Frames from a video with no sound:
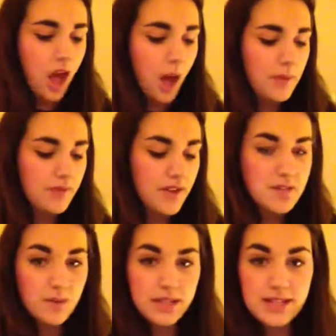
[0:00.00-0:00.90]
The
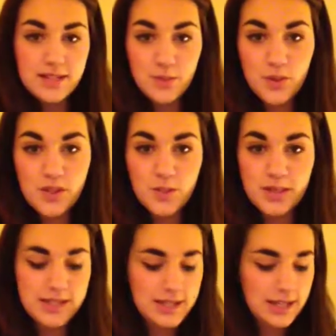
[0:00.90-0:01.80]
first one is the Bruce
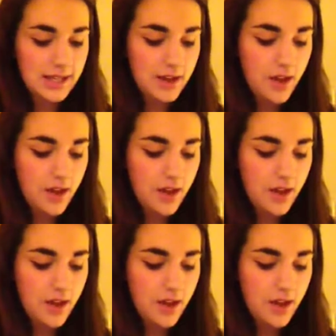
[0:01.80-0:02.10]
Springsteen